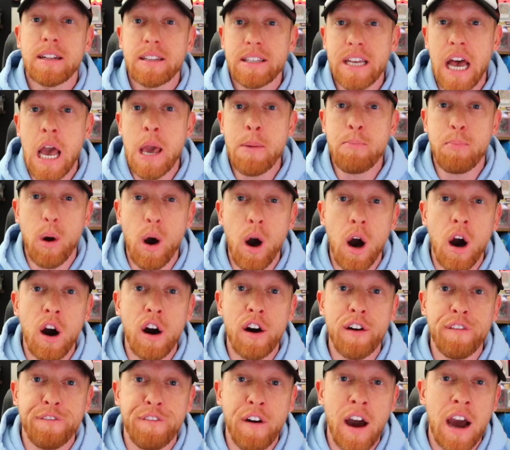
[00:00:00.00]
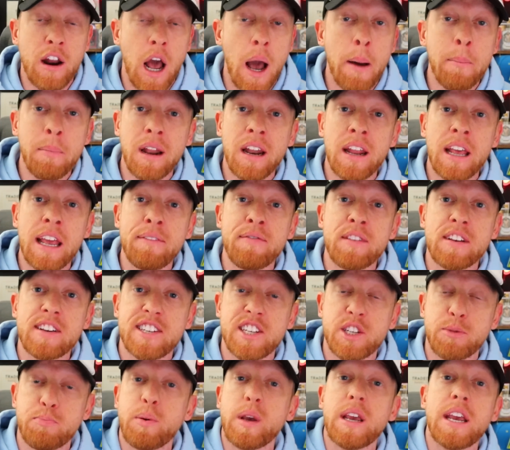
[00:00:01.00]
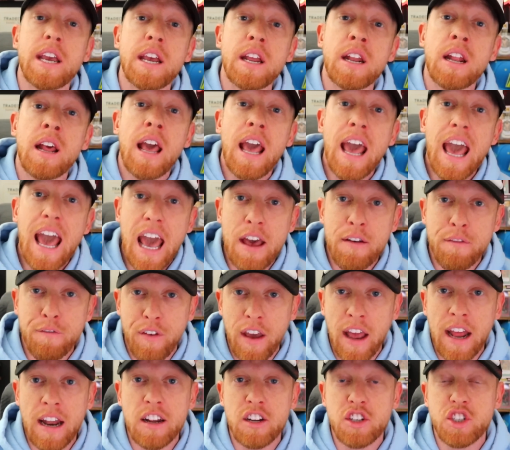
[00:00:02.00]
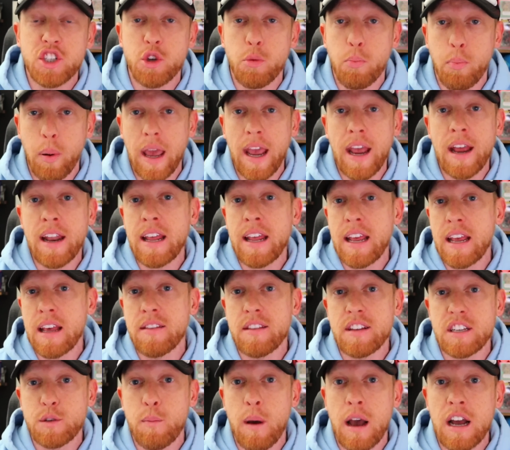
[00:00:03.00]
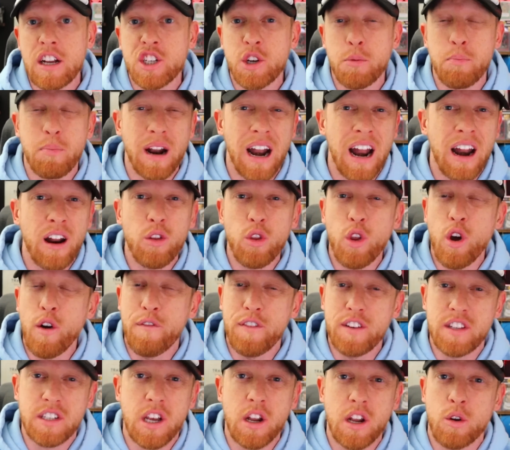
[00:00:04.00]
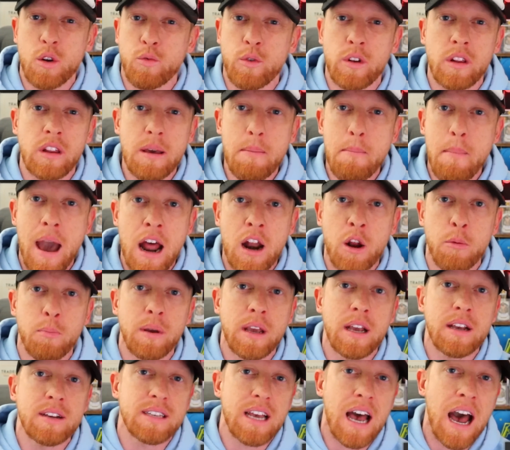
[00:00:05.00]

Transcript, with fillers: type of fighter. I'm going to give the speed advantage to Pannie in this matchup, but I don't know if it's going to really matter because